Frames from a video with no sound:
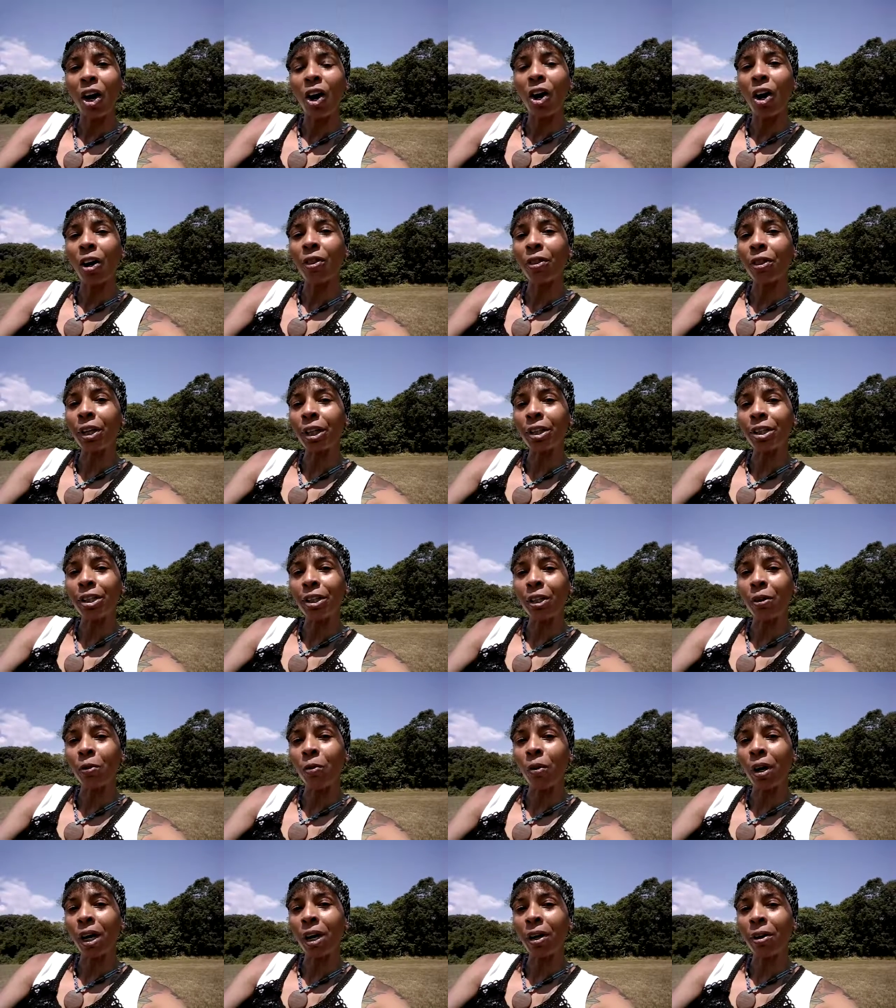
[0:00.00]

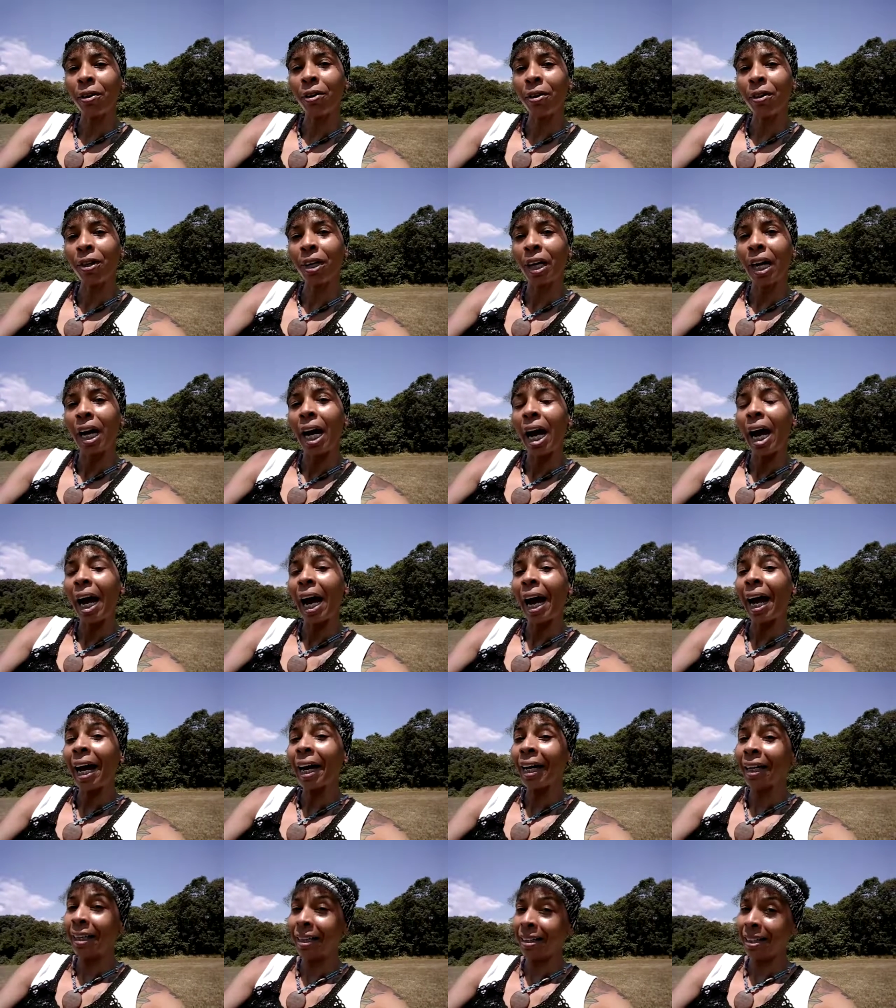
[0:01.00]
authentic wealth,
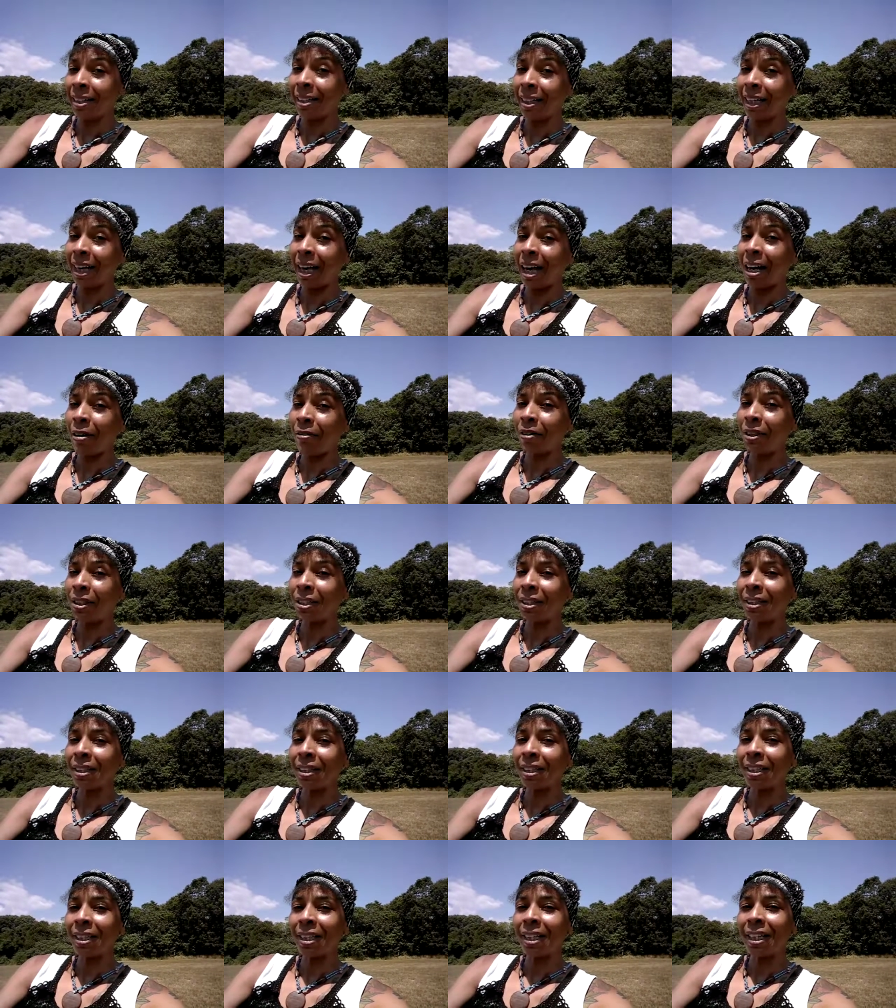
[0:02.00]
and
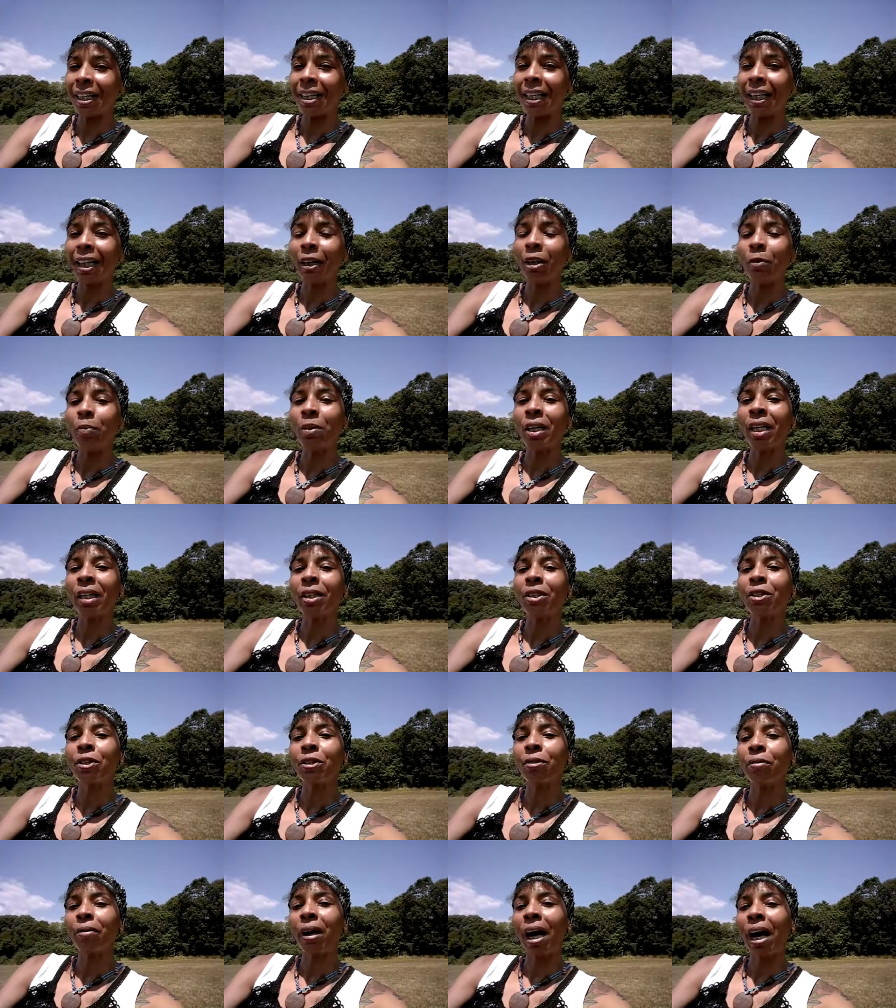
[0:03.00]
obviously being
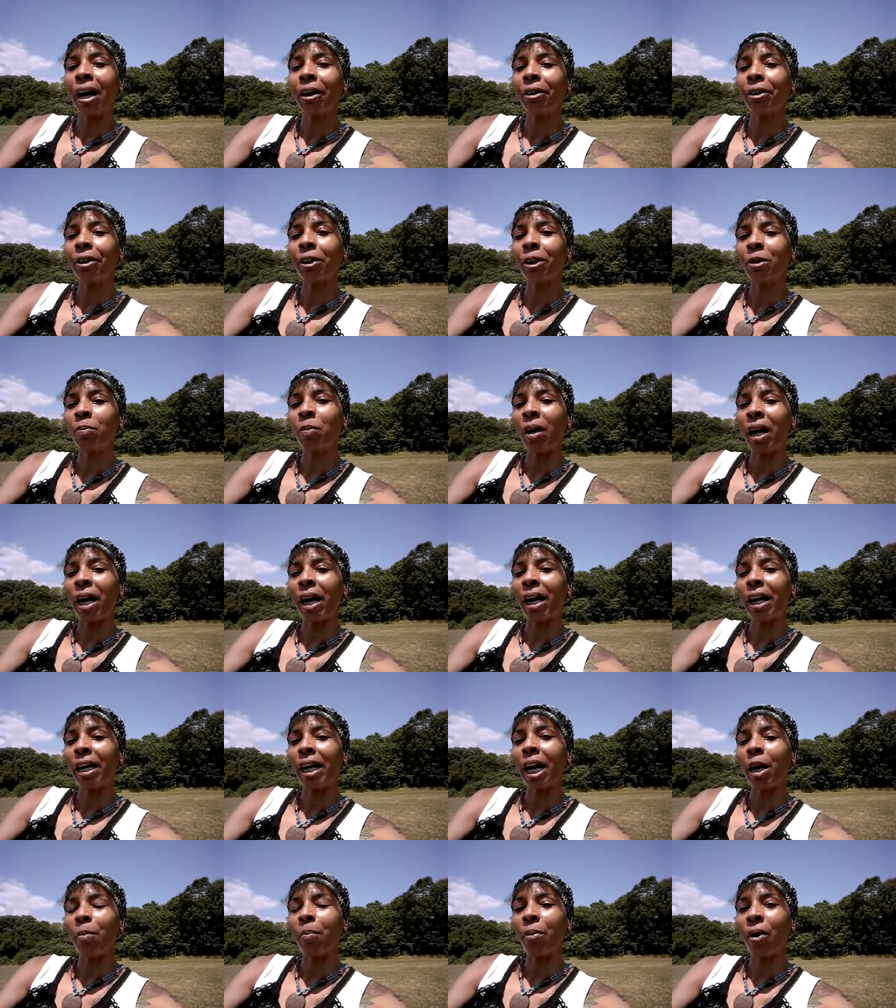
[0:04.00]
surrounded by
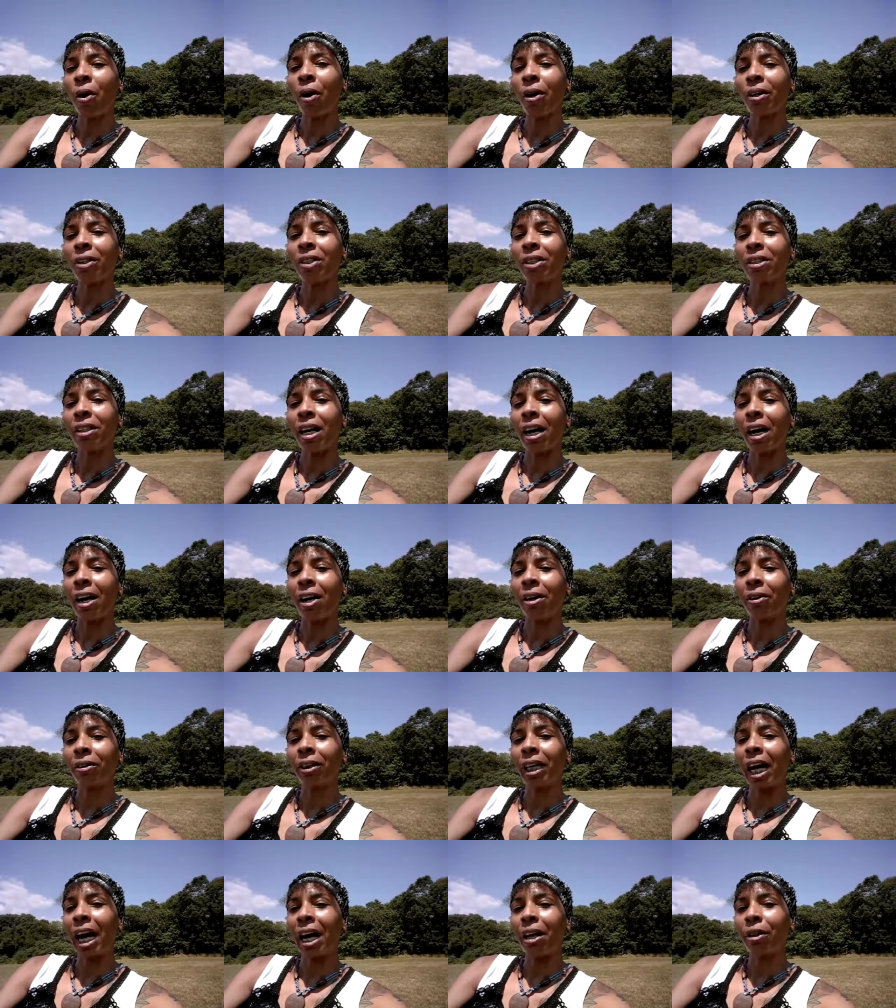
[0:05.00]
a park style
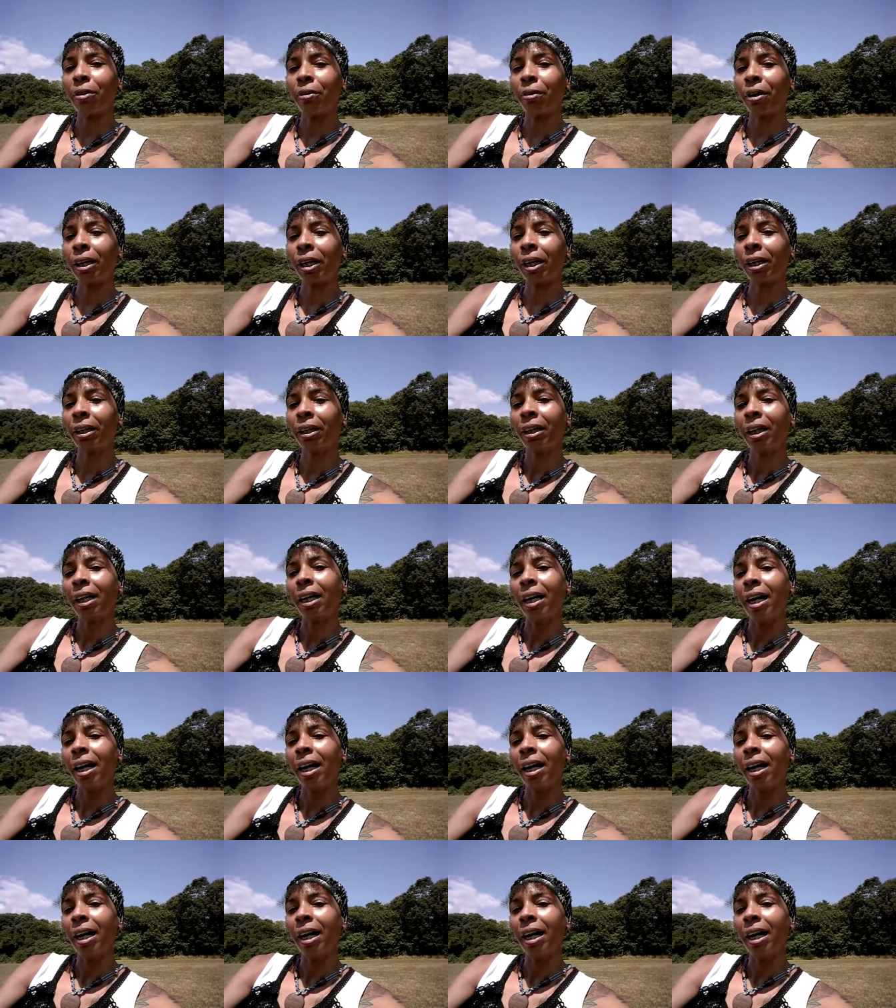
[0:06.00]
gathering,